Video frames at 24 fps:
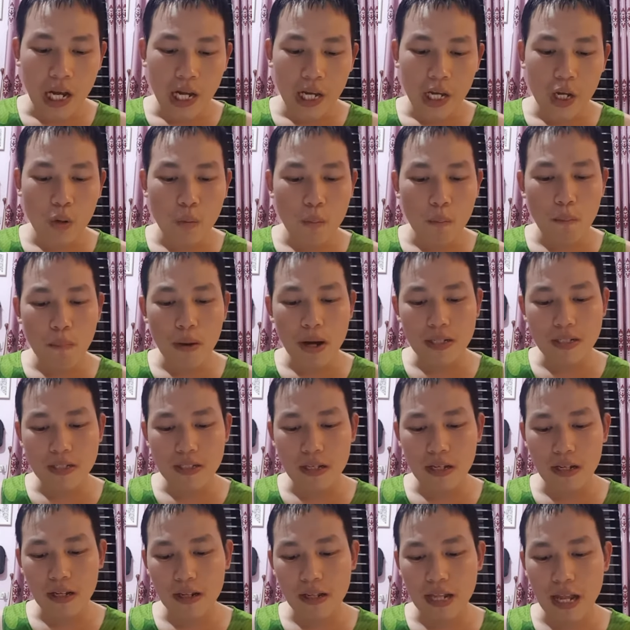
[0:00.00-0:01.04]
You must
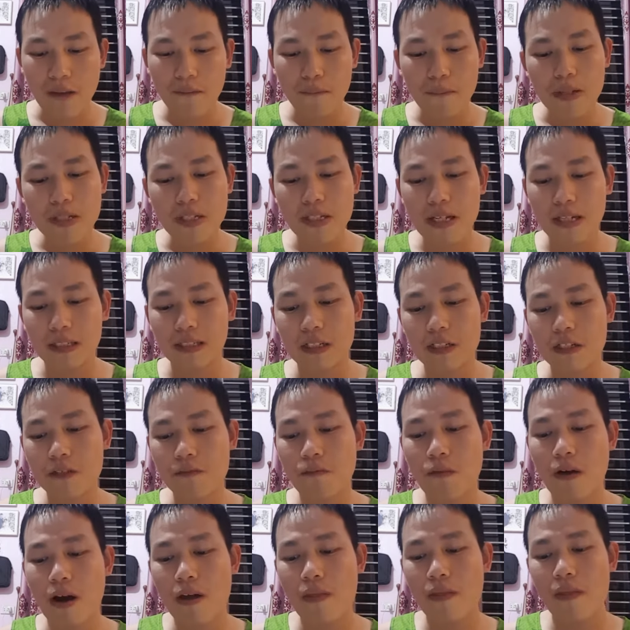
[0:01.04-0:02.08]
never be
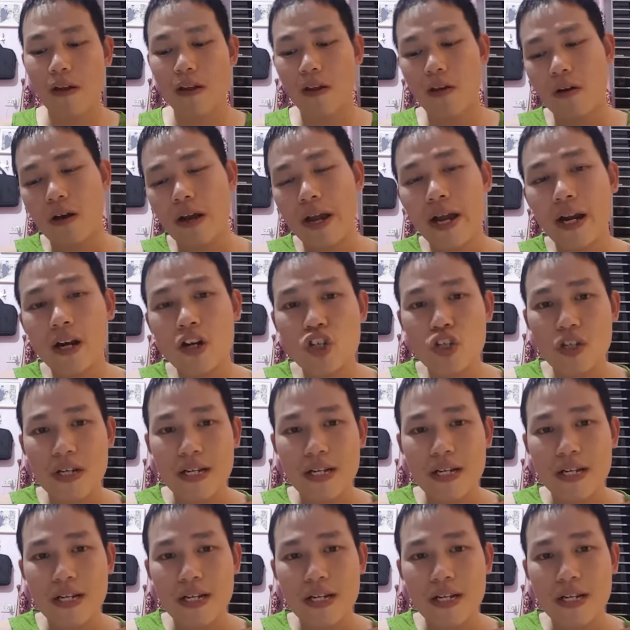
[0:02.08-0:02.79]
satisfied that your English